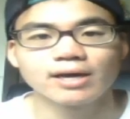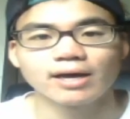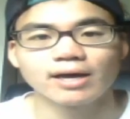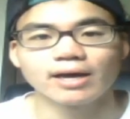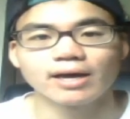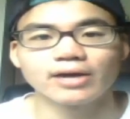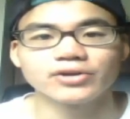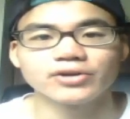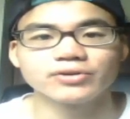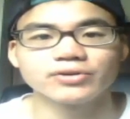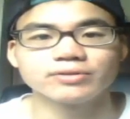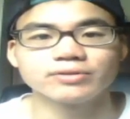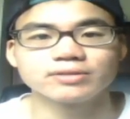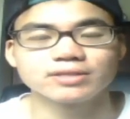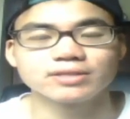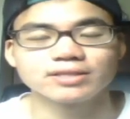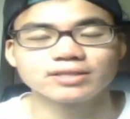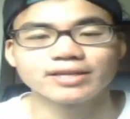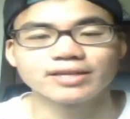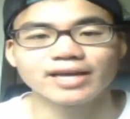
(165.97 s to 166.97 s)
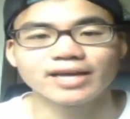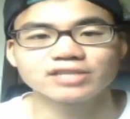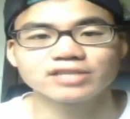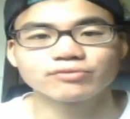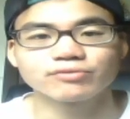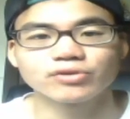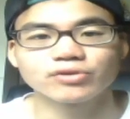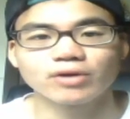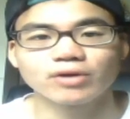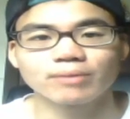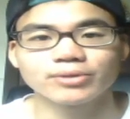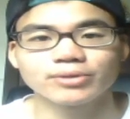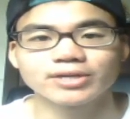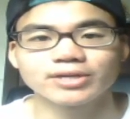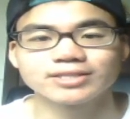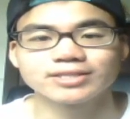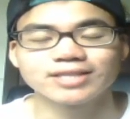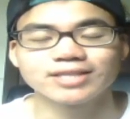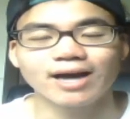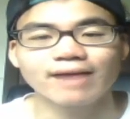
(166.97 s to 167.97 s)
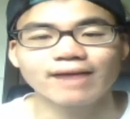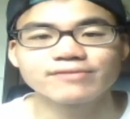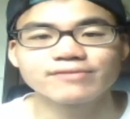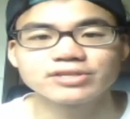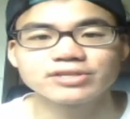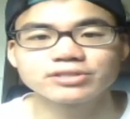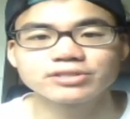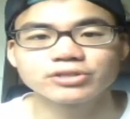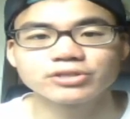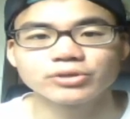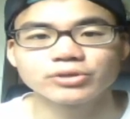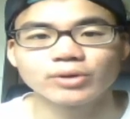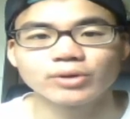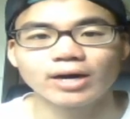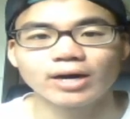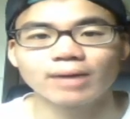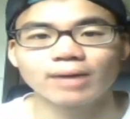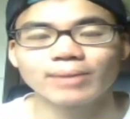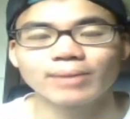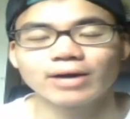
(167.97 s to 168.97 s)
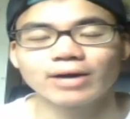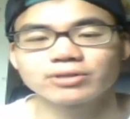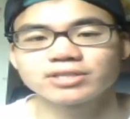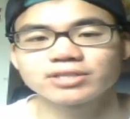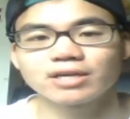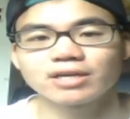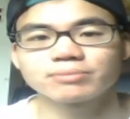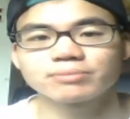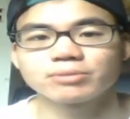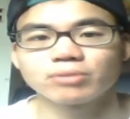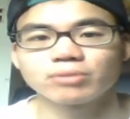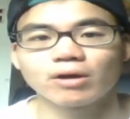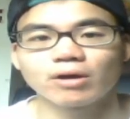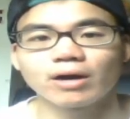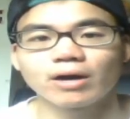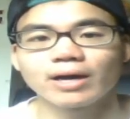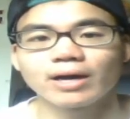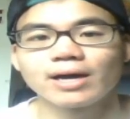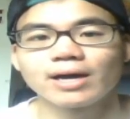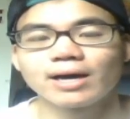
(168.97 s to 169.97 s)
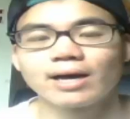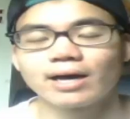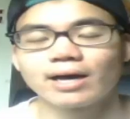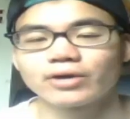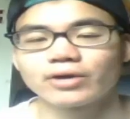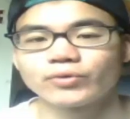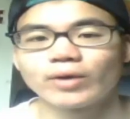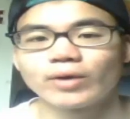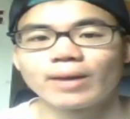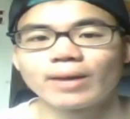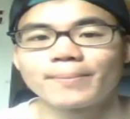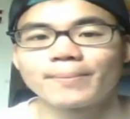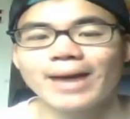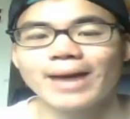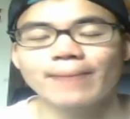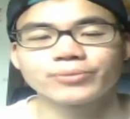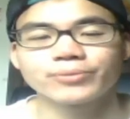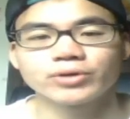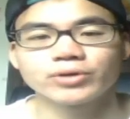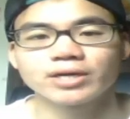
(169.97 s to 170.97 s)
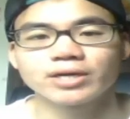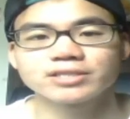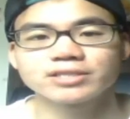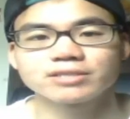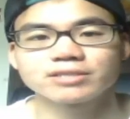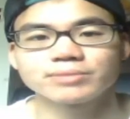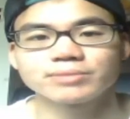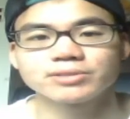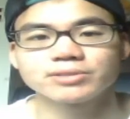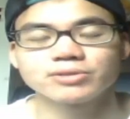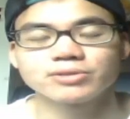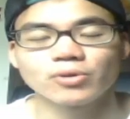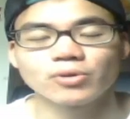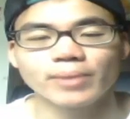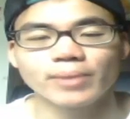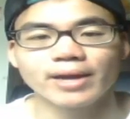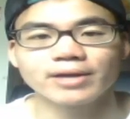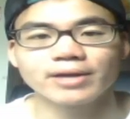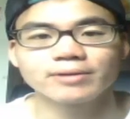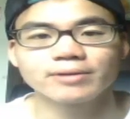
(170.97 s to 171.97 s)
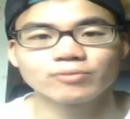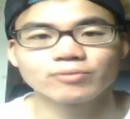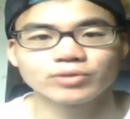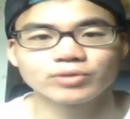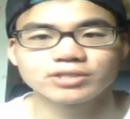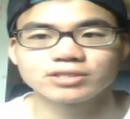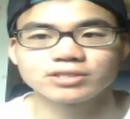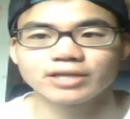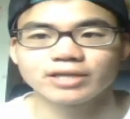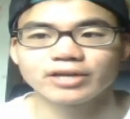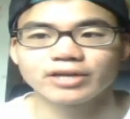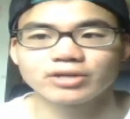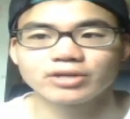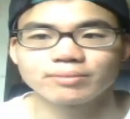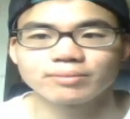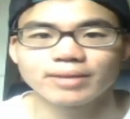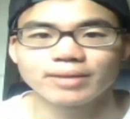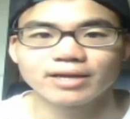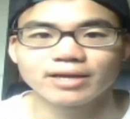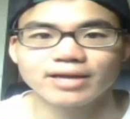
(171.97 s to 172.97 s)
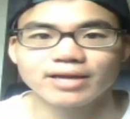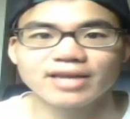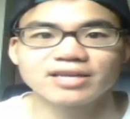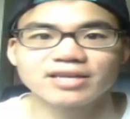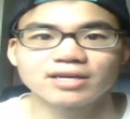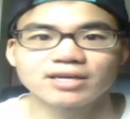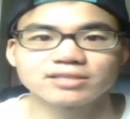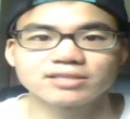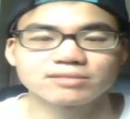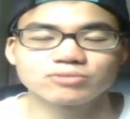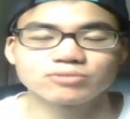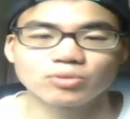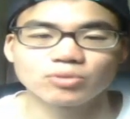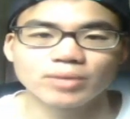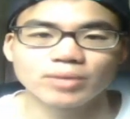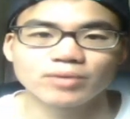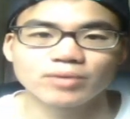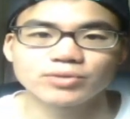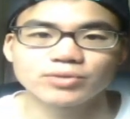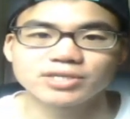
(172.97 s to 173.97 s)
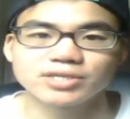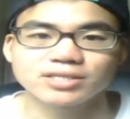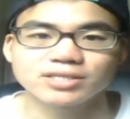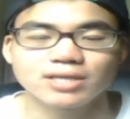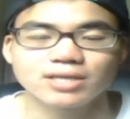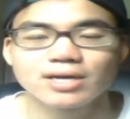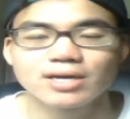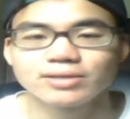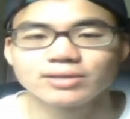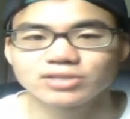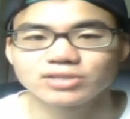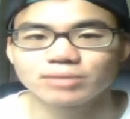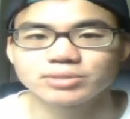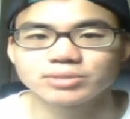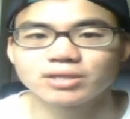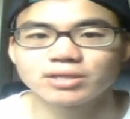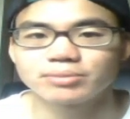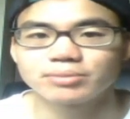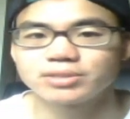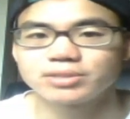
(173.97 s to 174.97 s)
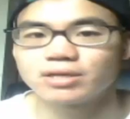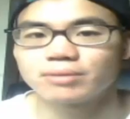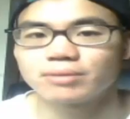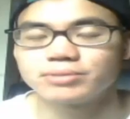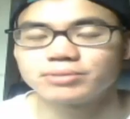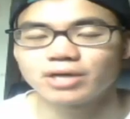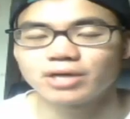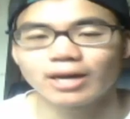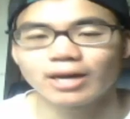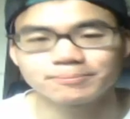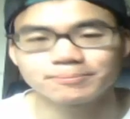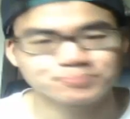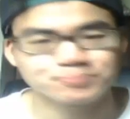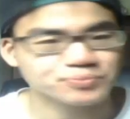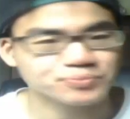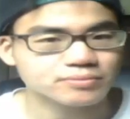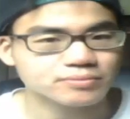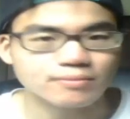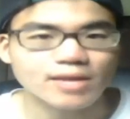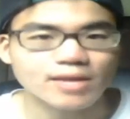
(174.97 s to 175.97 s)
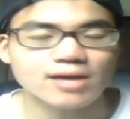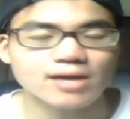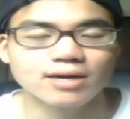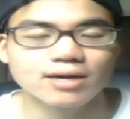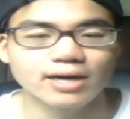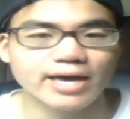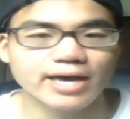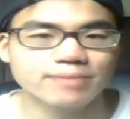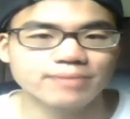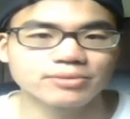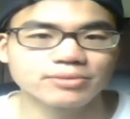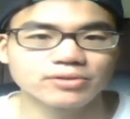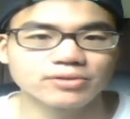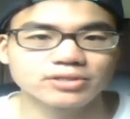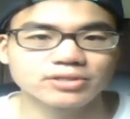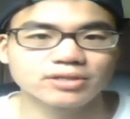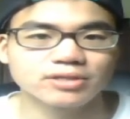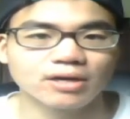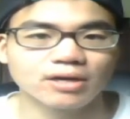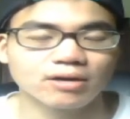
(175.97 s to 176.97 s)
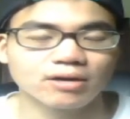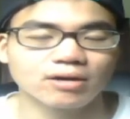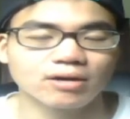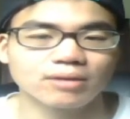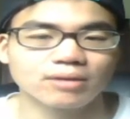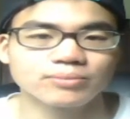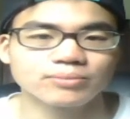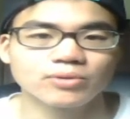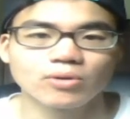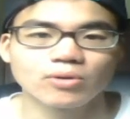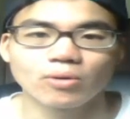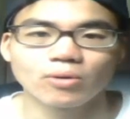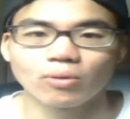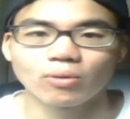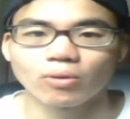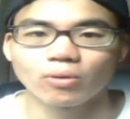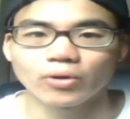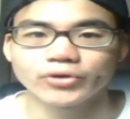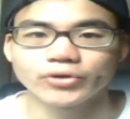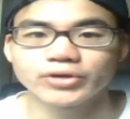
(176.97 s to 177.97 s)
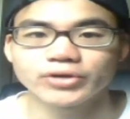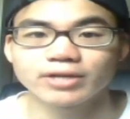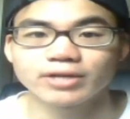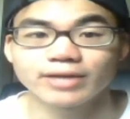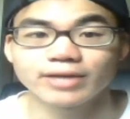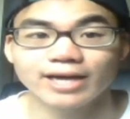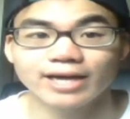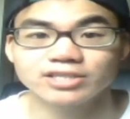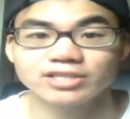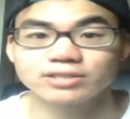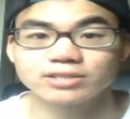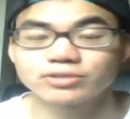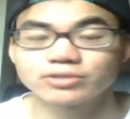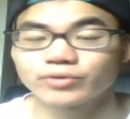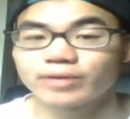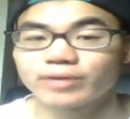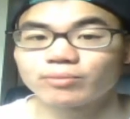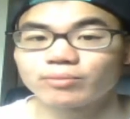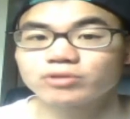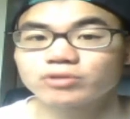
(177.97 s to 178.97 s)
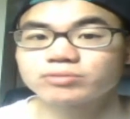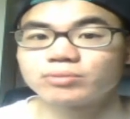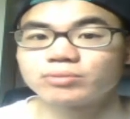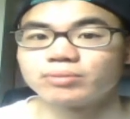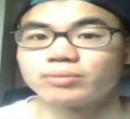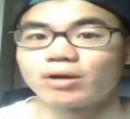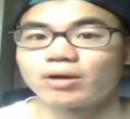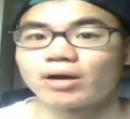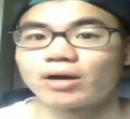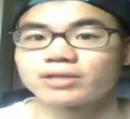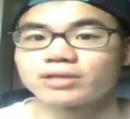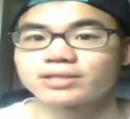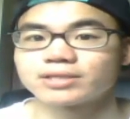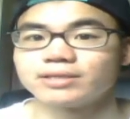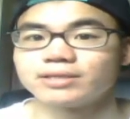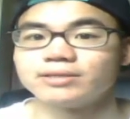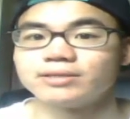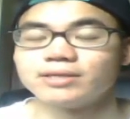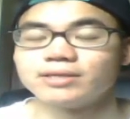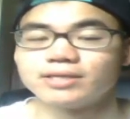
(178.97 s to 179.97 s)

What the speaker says: And in the next video, I'm going to dive into how to set up the blog, how to map your custom domain, which is like you can make any custom domain, which is www.edmundland.com, or you can actually create multiple blogs and